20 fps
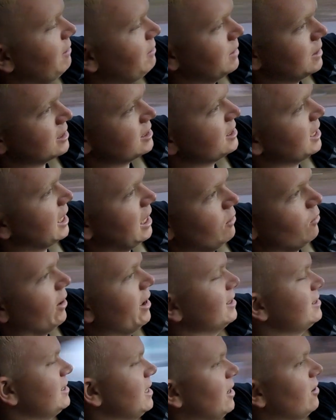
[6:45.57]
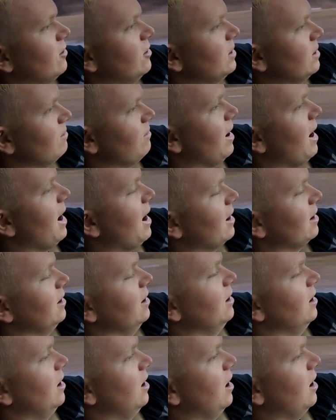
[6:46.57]
even the sticky weights that are in the back.
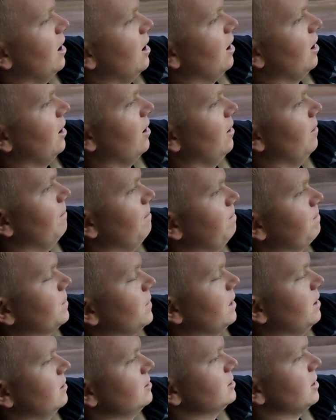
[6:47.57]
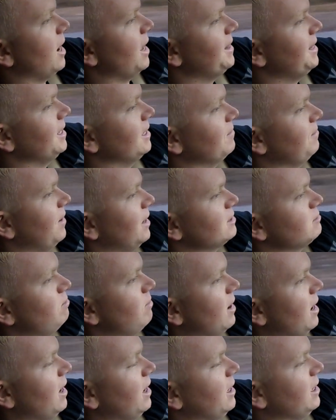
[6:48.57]
I think the best
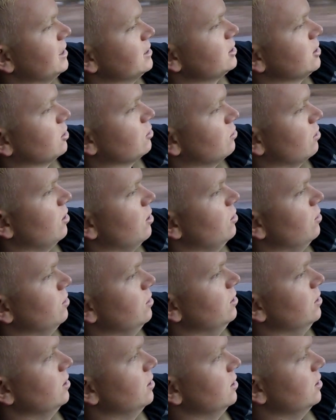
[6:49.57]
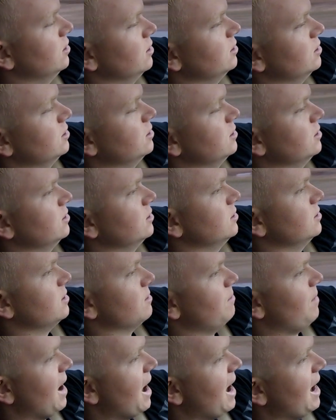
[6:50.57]
bet is to throw
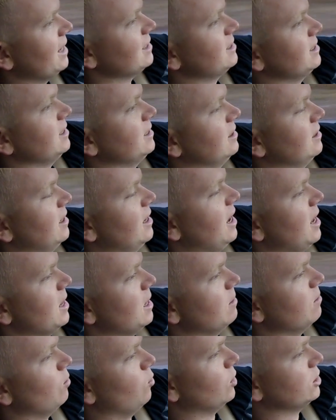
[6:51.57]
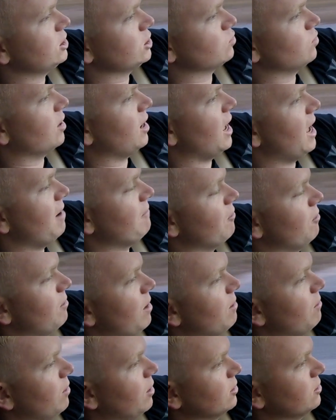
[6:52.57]
the bags in them, which is what I have on
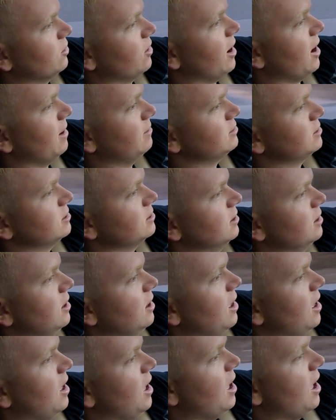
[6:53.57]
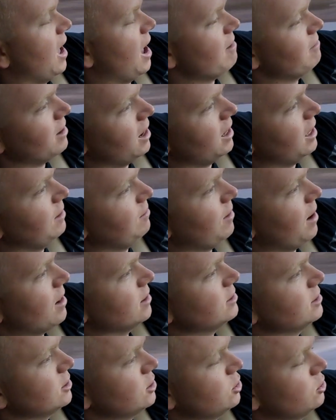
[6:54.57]
my mud wraps. I haven't had any
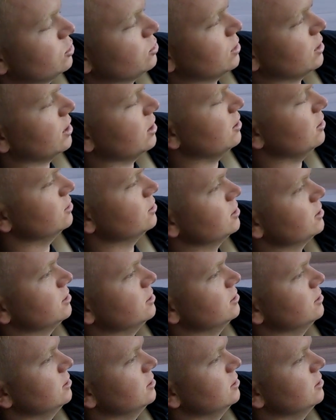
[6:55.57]
bounce issues with those,